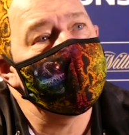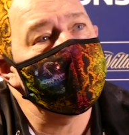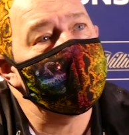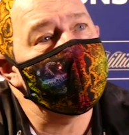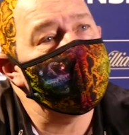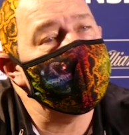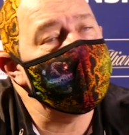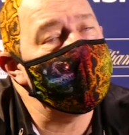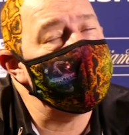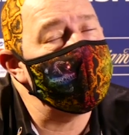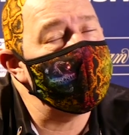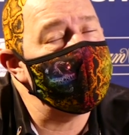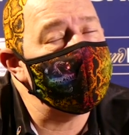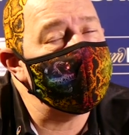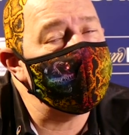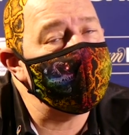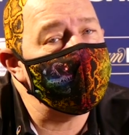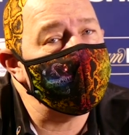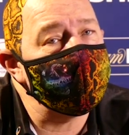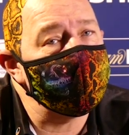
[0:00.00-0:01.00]
Uh,
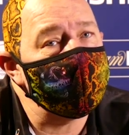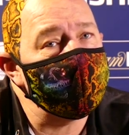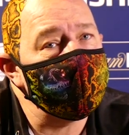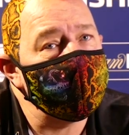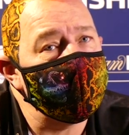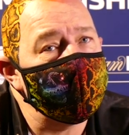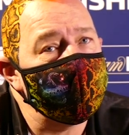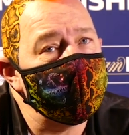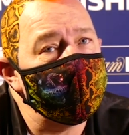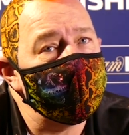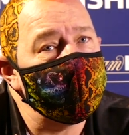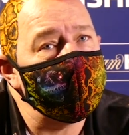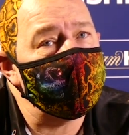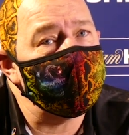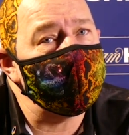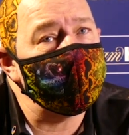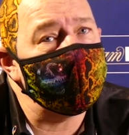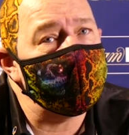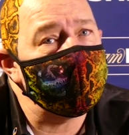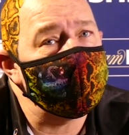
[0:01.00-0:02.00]
but yeah,
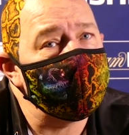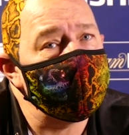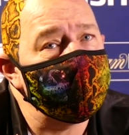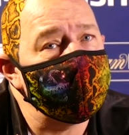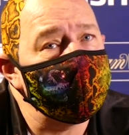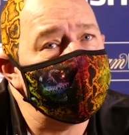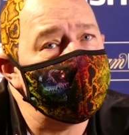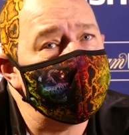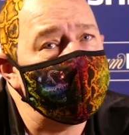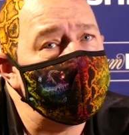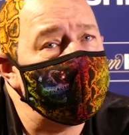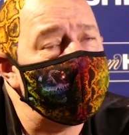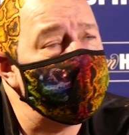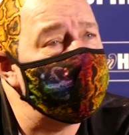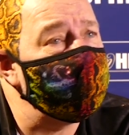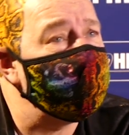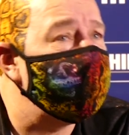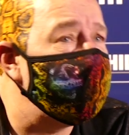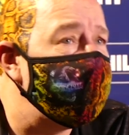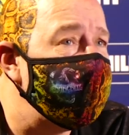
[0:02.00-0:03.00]
the, you know
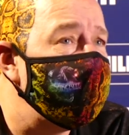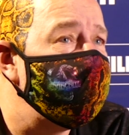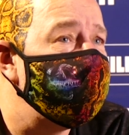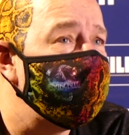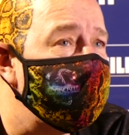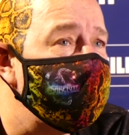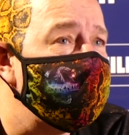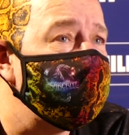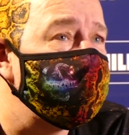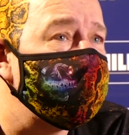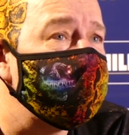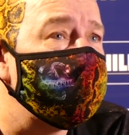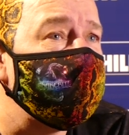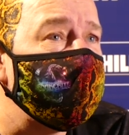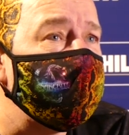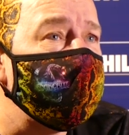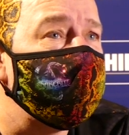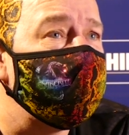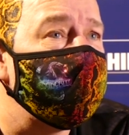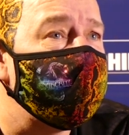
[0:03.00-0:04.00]
the relief was you
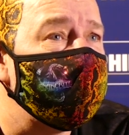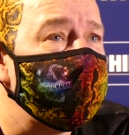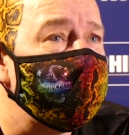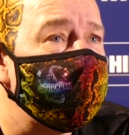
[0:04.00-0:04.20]
know